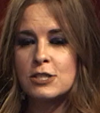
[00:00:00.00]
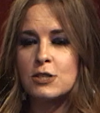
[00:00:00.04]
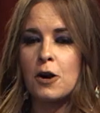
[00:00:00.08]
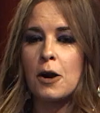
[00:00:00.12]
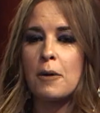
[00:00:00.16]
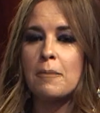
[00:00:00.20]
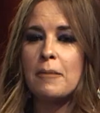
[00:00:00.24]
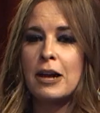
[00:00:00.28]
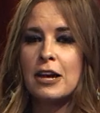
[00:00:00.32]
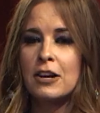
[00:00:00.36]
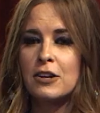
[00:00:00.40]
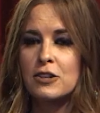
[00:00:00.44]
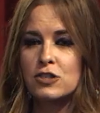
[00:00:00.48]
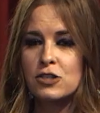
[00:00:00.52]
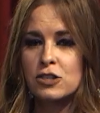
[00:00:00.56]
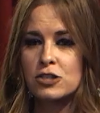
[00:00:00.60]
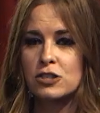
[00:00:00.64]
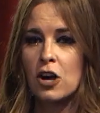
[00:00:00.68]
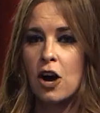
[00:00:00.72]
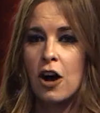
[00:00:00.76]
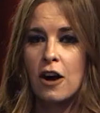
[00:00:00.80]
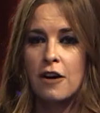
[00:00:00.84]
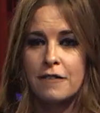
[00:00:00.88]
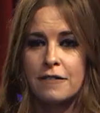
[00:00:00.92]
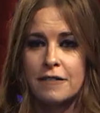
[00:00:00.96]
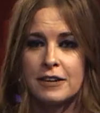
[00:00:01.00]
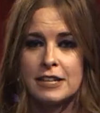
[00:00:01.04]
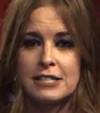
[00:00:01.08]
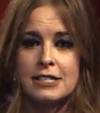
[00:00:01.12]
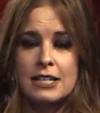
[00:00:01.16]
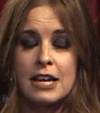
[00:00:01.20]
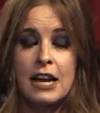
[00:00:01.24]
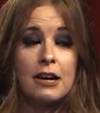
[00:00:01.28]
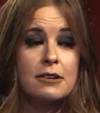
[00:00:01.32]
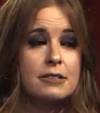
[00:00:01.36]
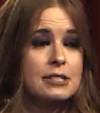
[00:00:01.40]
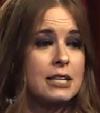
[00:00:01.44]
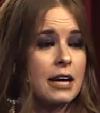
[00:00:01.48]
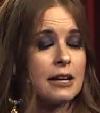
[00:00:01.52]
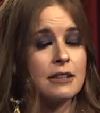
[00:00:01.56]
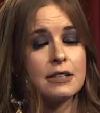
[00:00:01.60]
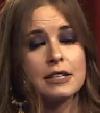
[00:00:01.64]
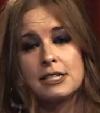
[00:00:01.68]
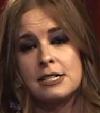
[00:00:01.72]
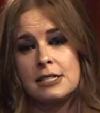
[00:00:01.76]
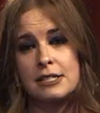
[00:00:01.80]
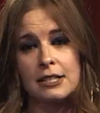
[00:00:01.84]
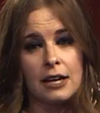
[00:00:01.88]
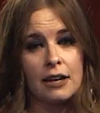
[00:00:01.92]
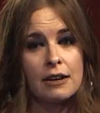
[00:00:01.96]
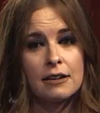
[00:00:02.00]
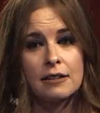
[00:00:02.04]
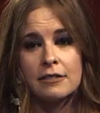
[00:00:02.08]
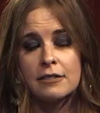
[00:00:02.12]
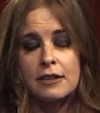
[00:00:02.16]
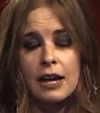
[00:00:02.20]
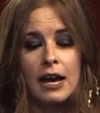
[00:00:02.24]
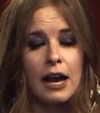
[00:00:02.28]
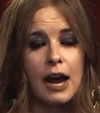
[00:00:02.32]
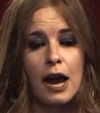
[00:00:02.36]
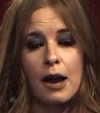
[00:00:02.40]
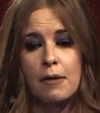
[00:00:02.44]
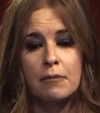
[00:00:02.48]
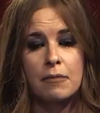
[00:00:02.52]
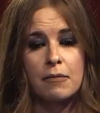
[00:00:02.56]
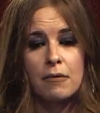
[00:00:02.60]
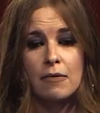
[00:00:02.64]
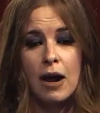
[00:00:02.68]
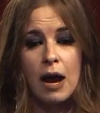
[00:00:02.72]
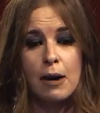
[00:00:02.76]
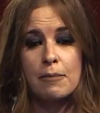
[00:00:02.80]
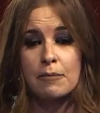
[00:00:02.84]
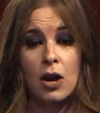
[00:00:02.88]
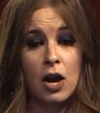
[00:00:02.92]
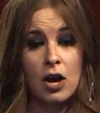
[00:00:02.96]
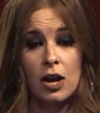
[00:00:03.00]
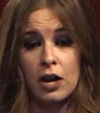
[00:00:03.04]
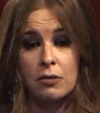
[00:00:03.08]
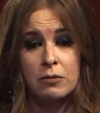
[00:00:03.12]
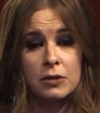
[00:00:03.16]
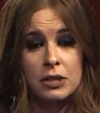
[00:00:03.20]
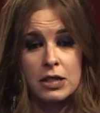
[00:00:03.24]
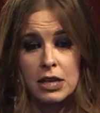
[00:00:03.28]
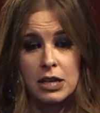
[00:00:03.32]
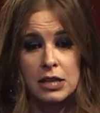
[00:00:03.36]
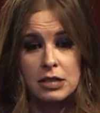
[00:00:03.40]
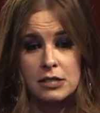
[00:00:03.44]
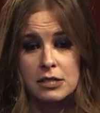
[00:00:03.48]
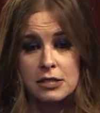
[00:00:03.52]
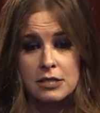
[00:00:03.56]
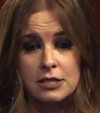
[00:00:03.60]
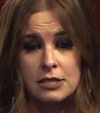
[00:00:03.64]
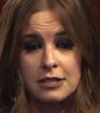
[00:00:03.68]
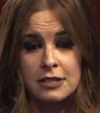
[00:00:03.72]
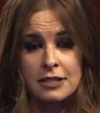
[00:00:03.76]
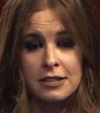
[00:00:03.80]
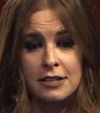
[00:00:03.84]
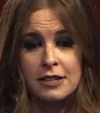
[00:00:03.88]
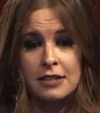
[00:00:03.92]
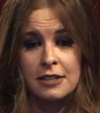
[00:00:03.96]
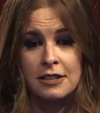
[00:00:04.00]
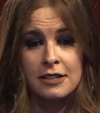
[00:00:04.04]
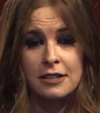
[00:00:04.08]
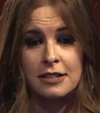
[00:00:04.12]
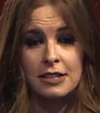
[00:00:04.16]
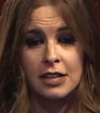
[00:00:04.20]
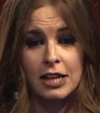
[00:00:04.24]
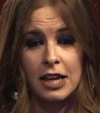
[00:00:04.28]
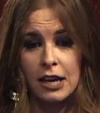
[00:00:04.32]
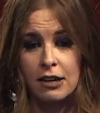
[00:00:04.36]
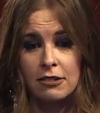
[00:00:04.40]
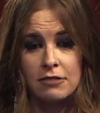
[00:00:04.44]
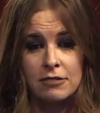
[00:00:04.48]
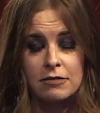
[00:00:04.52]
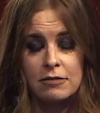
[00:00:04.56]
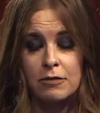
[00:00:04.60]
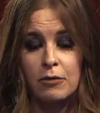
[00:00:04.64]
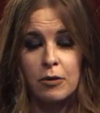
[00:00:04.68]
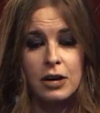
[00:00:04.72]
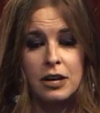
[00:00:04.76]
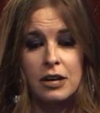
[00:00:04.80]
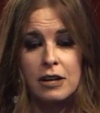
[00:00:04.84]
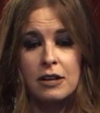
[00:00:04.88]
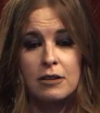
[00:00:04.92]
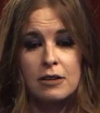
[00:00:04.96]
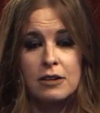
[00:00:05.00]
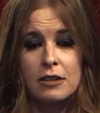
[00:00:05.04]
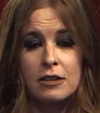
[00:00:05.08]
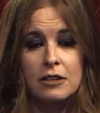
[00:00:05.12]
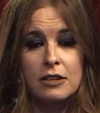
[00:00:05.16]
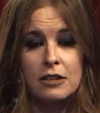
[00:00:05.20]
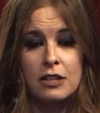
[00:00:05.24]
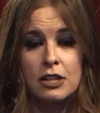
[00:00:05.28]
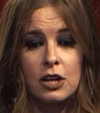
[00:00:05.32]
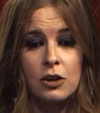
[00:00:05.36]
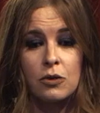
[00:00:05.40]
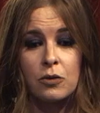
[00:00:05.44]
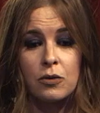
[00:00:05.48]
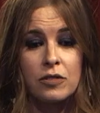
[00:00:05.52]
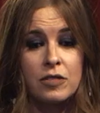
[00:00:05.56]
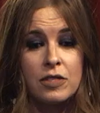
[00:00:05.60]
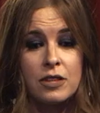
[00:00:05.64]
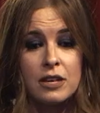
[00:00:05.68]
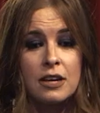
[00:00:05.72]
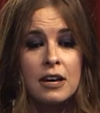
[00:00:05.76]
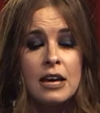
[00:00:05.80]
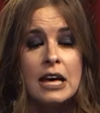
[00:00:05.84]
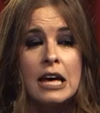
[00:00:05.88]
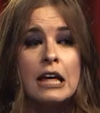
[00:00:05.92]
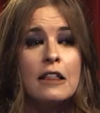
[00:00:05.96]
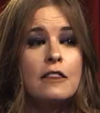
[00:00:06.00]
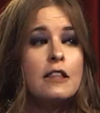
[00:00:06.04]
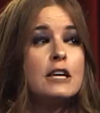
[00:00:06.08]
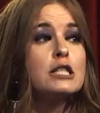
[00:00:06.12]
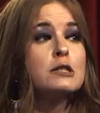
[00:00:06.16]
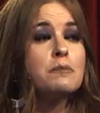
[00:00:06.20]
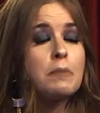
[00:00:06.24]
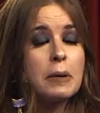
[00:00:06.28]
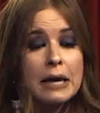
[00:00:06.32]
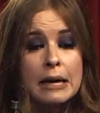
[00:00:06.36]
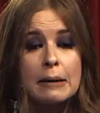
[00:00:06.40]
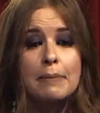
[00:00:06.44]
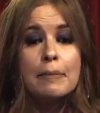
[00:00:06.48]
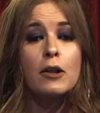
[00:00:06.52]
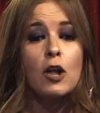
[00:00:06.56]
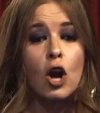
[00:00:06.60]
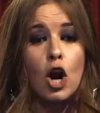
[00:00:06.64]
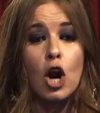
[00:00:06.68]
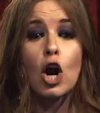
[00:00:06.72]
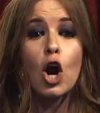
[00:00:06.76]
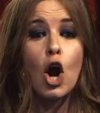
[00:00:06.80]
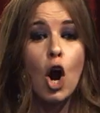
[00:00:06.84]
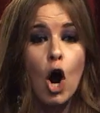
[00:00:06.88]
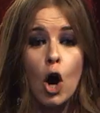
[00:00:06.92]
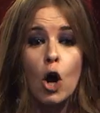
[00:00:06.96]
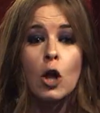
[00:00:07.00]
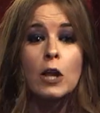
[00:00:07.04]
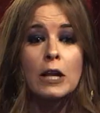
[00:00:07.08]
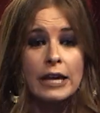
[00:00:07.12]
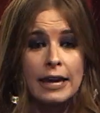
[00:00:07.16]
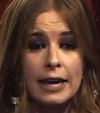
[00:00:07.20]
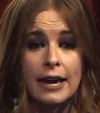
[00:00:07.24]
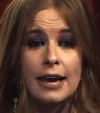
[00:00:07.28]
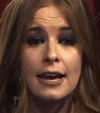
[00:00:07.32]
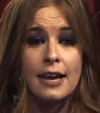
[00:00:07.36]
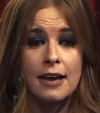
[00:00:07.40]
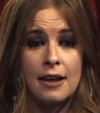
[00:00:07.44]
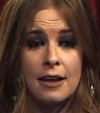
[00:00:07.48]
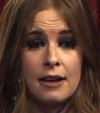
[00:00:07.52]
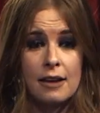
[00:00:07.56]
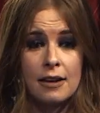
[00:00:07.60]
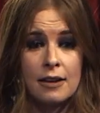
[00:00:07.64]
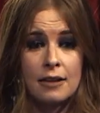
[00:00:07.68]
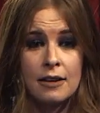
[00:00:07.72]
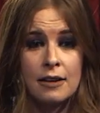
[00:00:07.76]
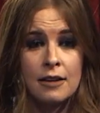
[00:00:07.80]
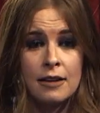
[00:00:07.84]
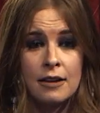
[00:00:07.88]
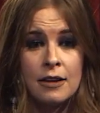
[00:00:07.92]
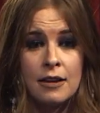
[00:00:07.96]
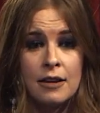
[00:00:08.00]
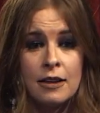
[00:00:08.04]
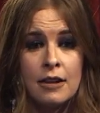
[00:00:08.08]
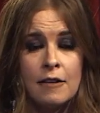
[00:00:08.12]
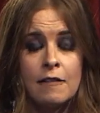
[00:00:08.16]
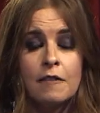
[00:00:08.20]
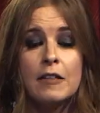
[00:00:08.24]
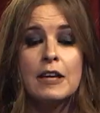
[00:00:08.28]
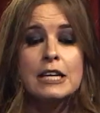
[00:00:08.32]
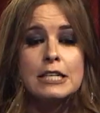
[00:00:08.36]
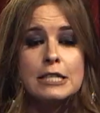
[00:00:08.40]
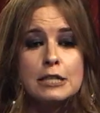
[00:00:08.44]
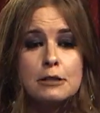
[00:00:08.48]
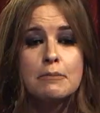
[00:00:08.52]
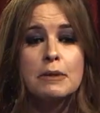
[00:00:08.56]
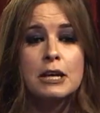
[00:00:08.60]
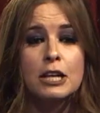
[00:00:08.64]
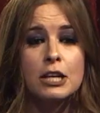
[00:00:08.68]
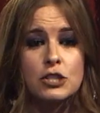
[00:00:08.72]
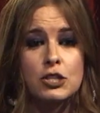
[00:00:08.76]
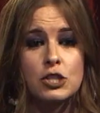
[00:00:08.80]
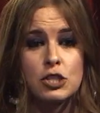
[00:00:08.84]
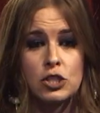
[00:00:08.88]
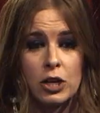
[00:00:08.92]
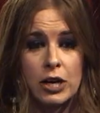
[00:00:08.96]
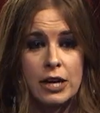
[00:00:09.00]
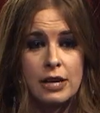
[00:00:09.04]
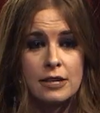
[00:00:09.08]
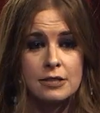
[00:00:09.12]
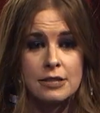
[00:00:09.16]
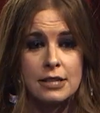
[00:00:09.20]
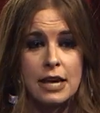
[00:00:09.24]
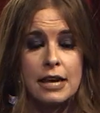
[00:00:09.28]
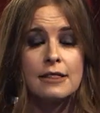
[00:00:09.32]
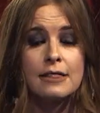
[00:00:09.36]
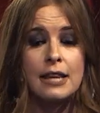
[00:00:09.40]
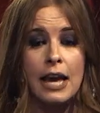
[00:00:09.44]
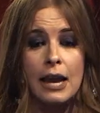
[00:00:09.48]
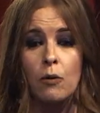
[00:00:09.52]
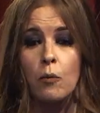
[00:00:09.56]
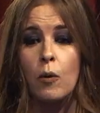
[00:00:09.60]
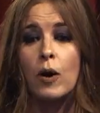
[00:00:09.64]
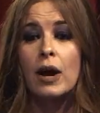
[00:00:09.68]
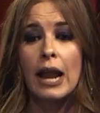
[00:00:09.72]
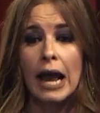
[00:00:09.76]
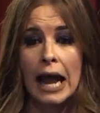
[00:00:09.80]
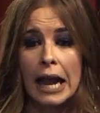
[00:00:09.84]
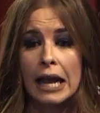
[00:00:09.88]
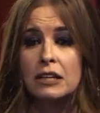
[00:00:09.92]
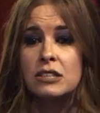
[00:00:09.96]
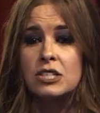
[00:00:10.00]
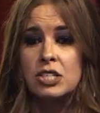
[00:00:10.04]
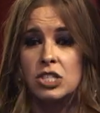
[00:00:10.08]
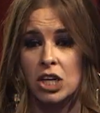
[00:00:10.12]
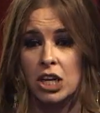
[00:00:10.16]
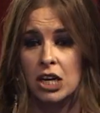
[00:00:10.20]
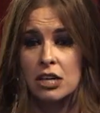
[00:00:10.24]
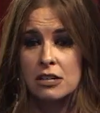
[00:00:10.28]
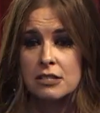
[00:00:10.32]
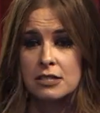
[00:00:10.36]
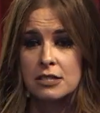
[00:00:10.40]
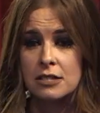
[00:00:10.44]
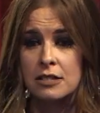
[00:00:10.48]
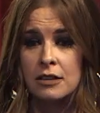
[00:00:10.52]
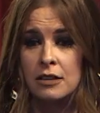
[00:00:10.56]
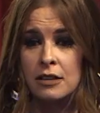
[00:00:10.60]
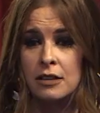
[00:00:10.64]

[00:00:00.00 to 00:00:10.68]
our manager's office and I was like, listen, like, I'm not good with this. You know, what, you know, these people are calling in these ministries and they want answers